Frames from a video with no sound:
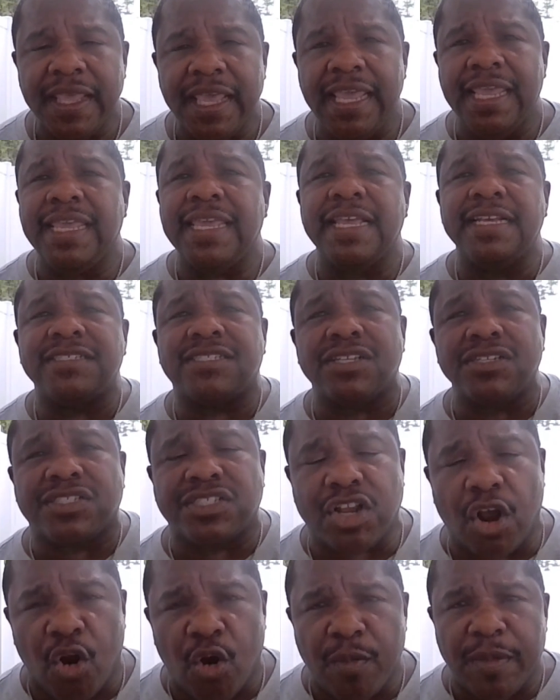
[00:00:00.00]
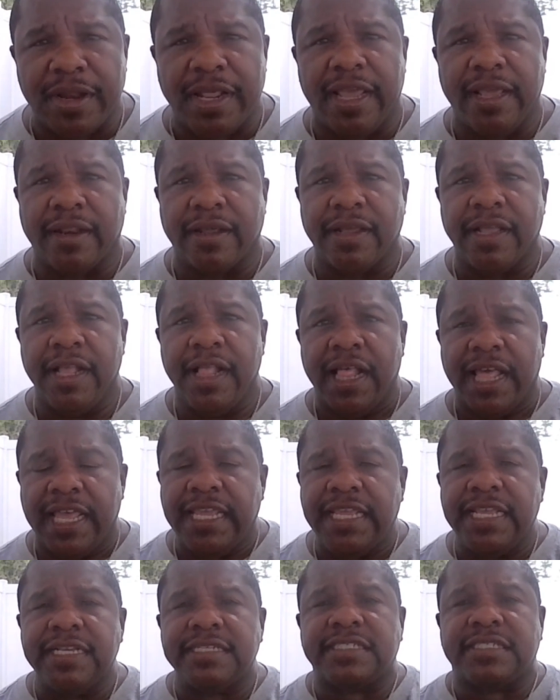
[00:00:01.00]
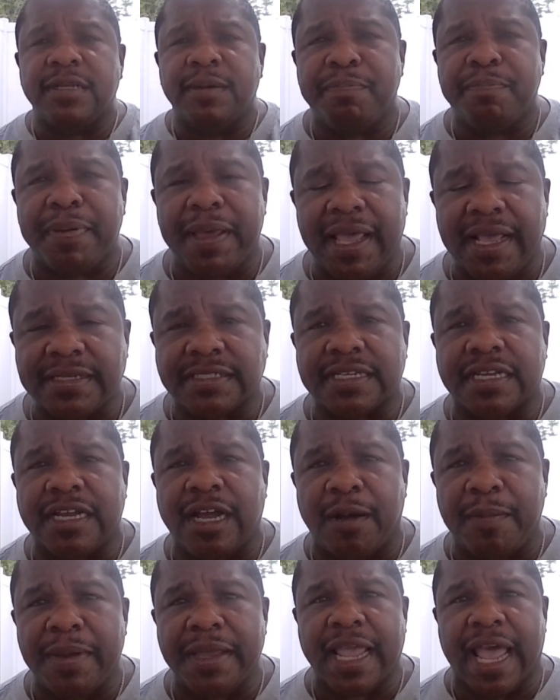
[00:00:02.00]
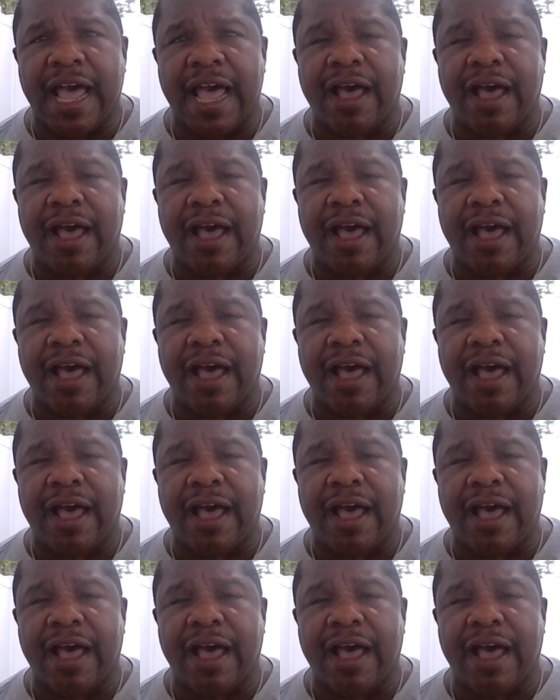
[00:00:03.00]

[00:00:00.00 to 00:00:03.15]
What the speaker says: He is the Terminator. He is the best coming